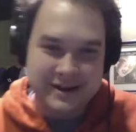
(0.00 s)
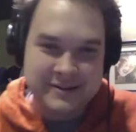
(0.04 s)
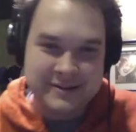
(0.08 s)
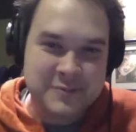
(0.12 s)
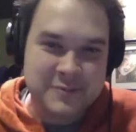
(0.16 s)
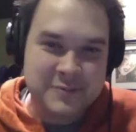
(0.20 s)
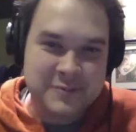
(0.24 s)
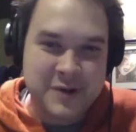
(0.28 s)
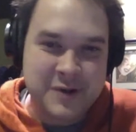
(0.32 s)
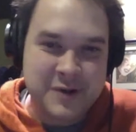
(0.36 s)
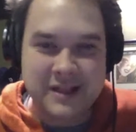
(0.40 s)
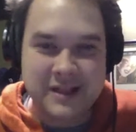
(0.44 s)

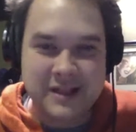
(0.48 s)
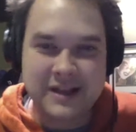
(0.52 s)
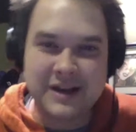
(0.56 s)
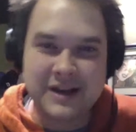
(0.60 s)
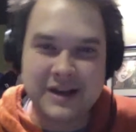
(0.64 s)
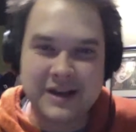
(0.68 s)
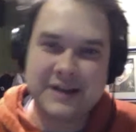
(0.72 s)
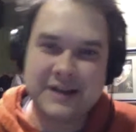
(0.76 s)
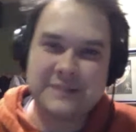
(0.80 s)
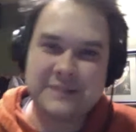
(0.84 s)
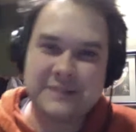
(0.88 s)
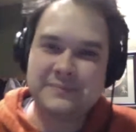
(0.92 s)

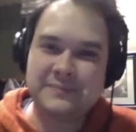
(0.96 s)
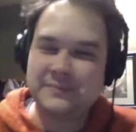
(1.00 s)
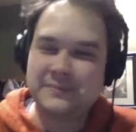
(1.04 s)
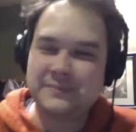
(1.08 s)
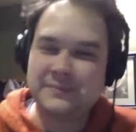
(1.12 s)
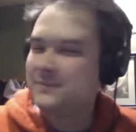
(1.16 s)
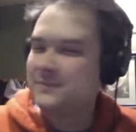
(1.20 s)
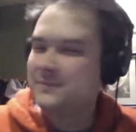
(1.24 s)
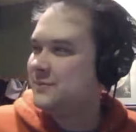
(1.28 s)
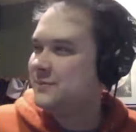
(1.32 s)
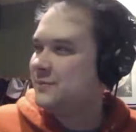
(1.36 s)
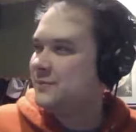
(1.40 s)
Well,
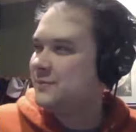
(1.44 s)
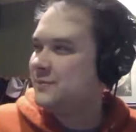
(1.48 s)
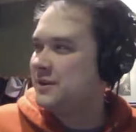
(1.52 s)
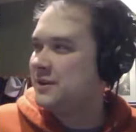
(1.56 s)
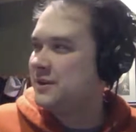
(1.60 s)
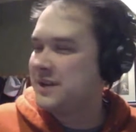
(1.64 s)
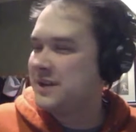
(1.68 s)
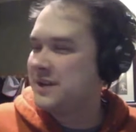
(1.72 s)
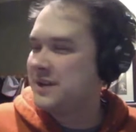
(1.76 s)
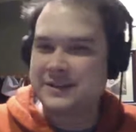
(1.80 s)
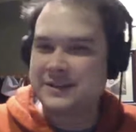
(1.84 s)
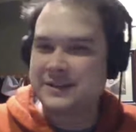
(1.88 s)
we'll
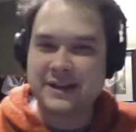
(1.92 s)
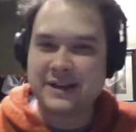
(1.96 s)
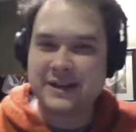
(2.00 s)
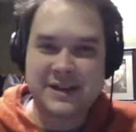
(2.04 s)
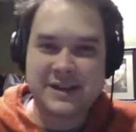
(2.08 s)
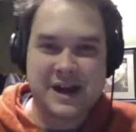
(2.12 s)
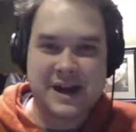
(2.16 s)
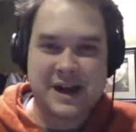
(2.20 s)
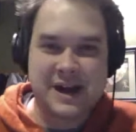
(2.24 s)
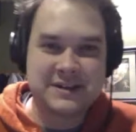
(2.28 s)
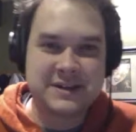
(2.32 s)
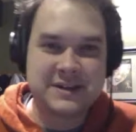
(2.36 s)
get
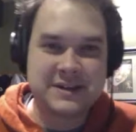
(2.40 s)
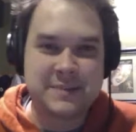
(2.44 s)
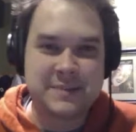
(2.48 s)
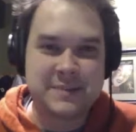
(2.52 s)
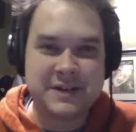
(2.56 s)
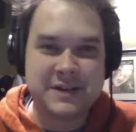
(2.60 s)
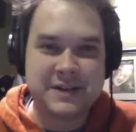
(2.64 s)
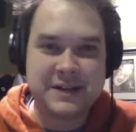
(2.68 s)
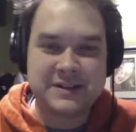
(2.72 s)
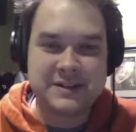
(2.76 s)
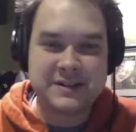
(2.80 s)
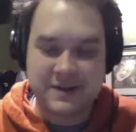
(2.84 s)
constant
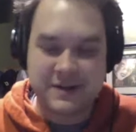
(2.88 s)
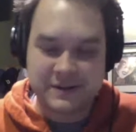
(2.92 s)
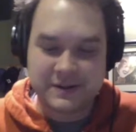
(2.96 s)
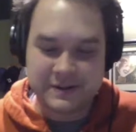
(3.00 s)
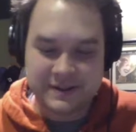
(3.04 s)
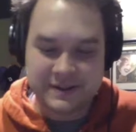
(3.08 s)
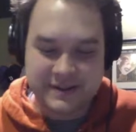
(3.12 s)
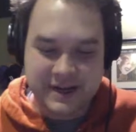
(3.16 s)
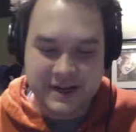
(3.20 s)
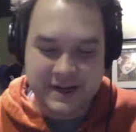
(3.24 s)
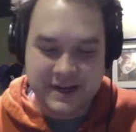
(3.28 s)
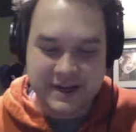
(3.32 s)
updates onto the
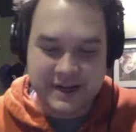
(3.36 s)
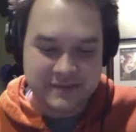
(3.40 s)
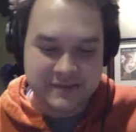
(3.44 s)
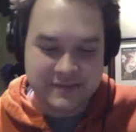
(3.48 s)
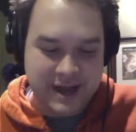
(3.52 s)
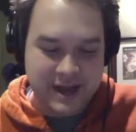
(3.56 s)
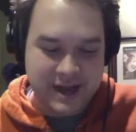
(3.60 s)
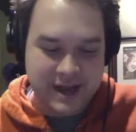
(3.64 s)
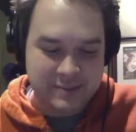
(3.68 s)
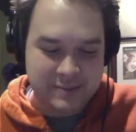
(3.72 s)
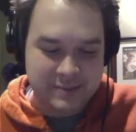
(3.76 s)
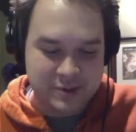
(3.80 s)
state of
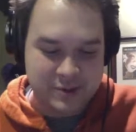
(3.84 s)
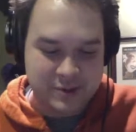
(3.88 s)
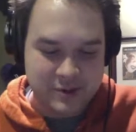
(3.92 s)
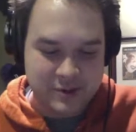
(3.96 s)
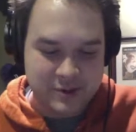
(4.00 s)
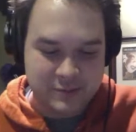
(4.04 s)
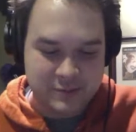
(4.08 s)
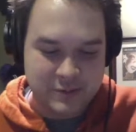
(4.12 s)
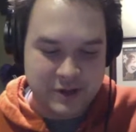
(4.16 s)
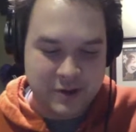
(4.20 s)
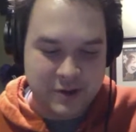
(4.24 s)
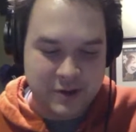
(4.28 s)
that, I'm sure, as
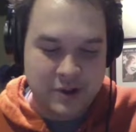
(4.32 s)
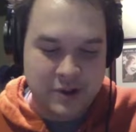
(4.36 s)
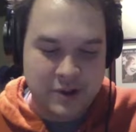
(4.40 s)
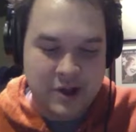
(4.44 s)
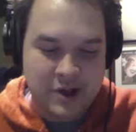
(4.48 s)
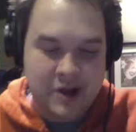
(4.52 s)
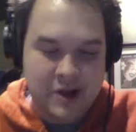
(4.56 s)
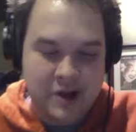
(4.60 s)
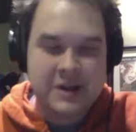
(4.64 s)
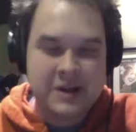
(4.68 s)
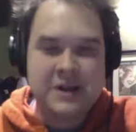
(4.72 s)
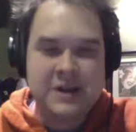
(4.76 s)
we go
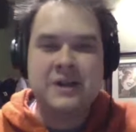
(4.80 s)
along.